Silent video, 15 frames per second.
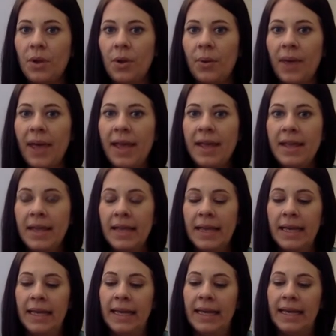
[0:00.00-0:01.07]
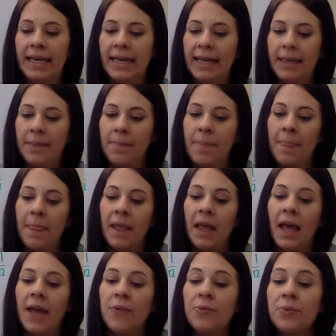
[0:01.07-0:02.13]
Okay?
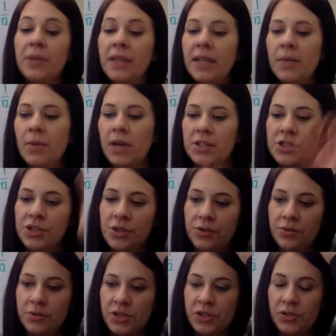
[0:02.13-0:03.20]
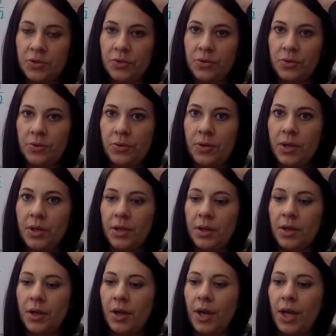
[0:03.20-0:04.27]
I really want you to
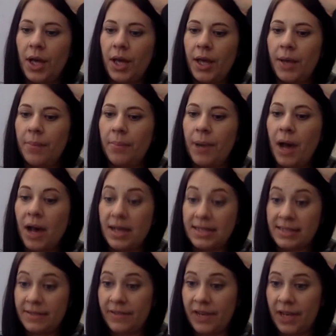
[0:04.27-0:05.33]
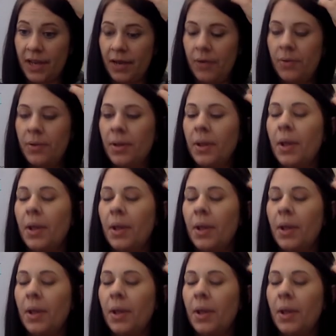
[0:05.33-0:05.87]
pause the video.